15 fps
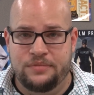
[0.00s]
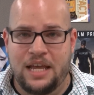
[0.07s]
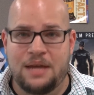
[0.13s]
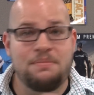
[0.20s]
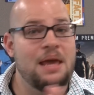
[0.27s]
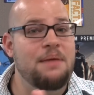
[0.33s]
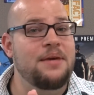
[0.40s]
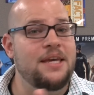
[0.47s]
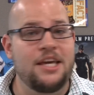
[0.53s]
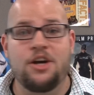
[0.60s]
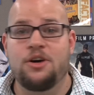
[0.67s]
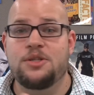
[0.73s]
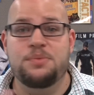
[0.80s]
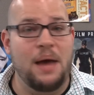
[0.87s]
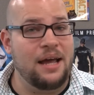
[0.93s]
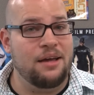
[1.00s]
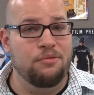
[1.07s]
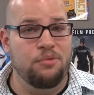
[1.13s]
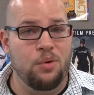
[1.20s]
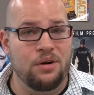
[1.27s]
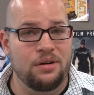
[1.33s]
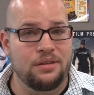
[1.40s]
And maybe he goes back and
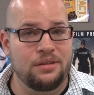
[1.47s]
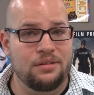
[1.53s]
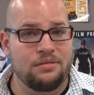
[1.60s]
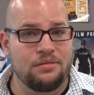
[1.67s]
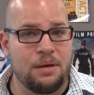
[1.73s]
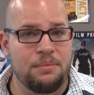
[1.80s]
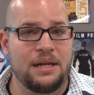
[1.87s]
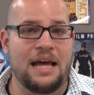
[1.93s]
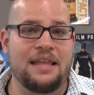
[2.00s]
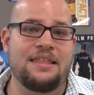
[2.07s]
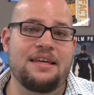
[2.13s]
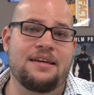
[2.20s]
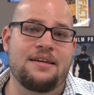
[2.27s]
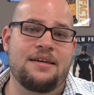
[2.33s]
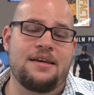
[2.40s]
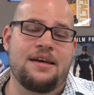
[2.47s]
forth. I mean, I think